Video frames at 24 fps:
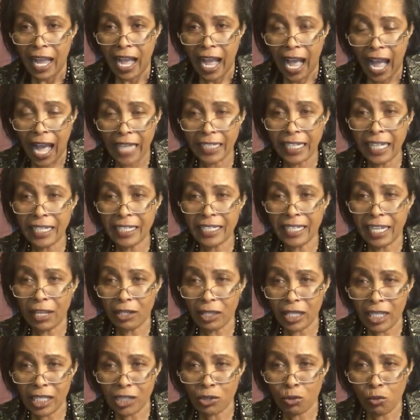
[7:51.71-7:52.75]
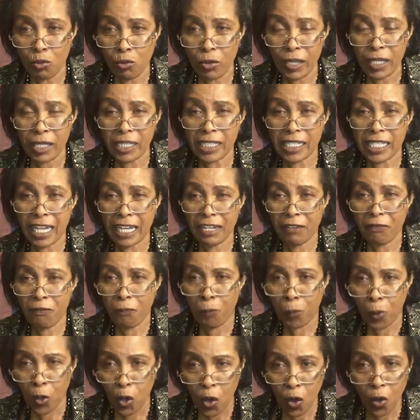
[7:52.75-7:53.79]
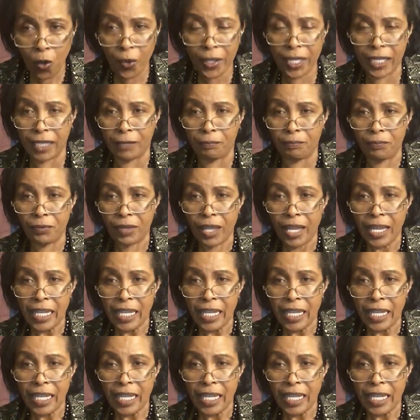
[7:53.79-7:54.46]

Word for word: And then they, this wind started blowing.